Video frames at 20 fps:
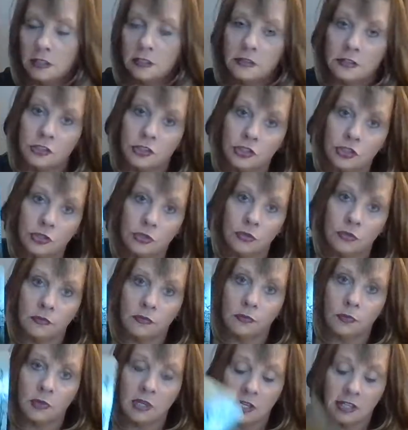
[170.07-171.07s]
the Two
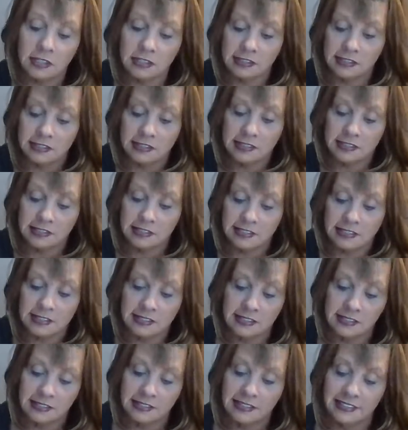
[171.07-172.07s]
of Wands,
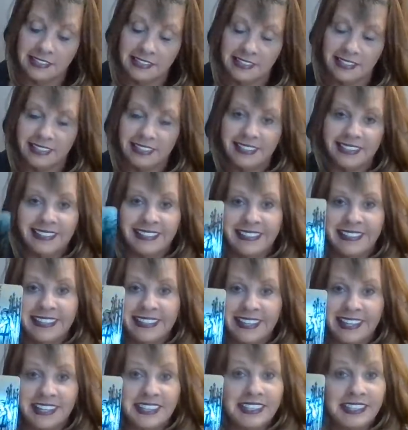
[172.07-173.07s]
the
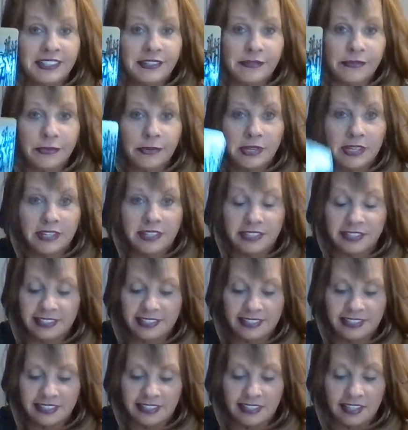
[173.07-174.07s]
Nine of
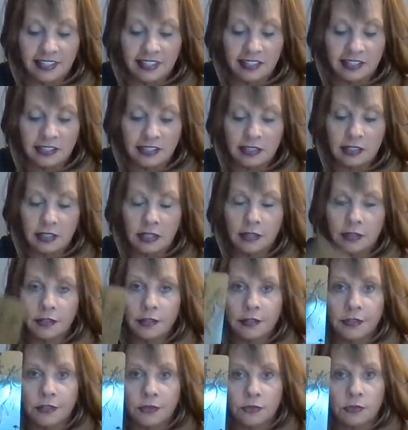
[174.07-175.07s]
Wands, and the
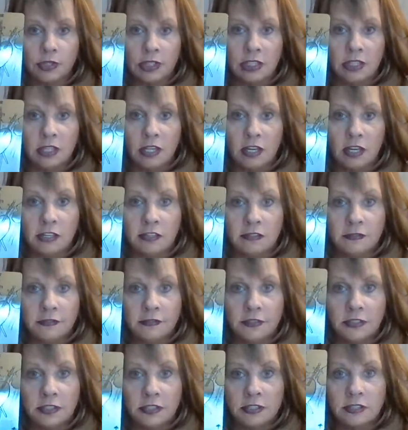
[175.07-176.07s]
Three of
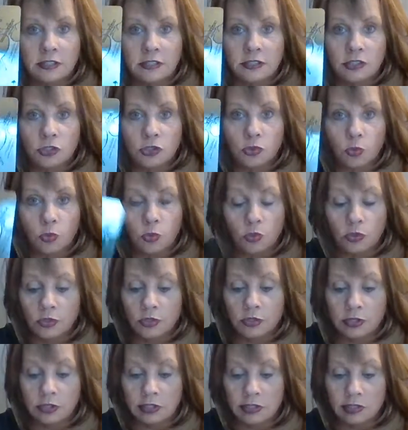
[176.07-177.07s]

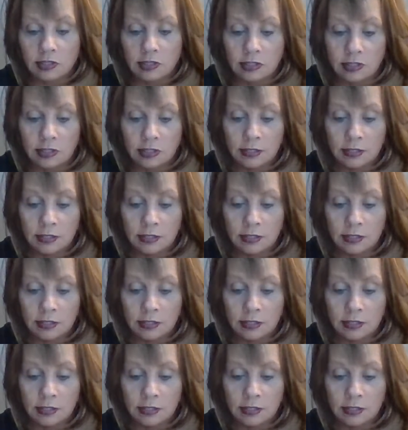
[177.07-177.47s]
Swords.